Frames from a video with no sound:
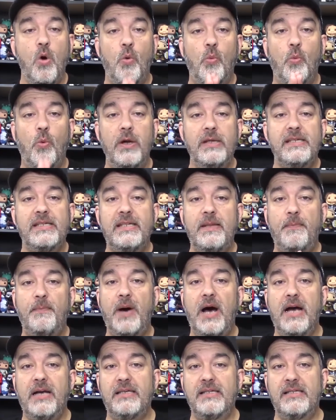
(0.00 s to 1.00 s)
Once the
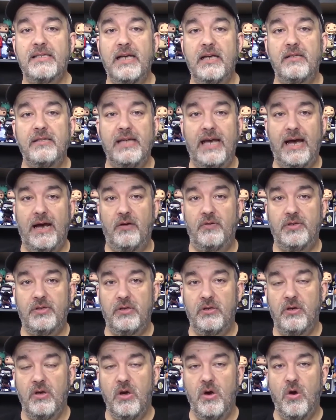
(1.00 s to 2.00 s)
box sells
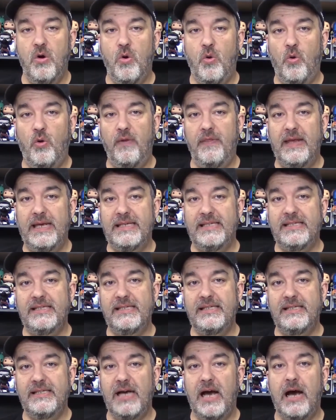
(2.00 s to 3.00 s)
out or they
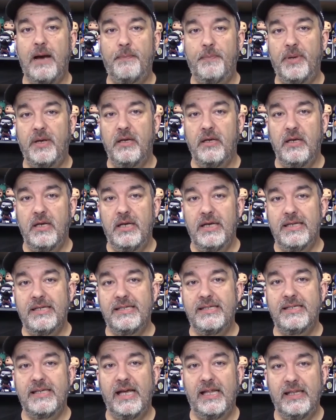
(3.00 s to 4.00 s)
stop
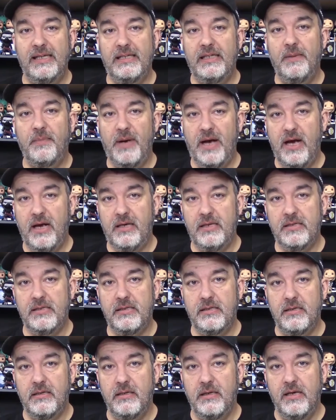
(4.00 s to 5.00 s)
selling the
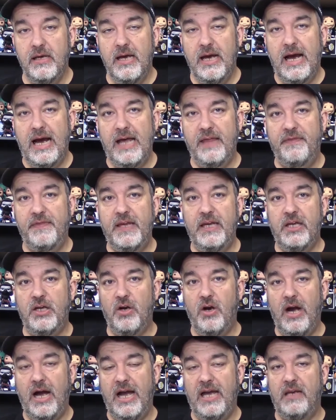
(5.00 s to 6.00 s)
box, I think
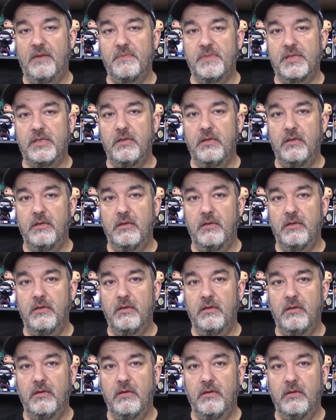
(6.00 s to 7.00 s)
your items
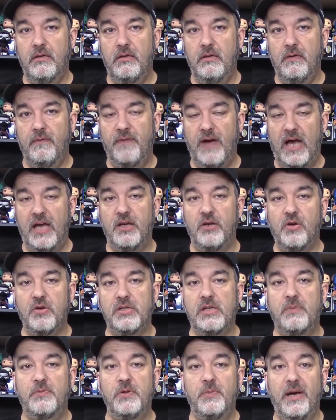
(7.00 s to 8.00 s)
value
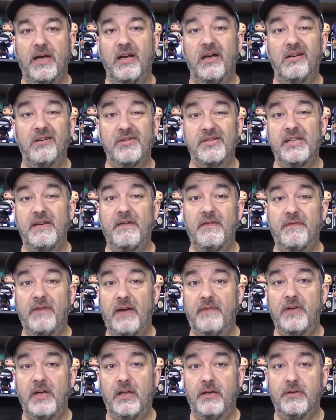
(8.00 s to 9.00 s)
goes up to about
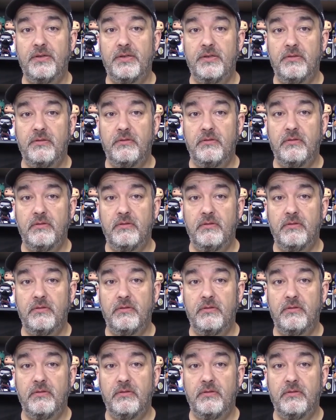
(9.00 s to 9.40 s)
$175.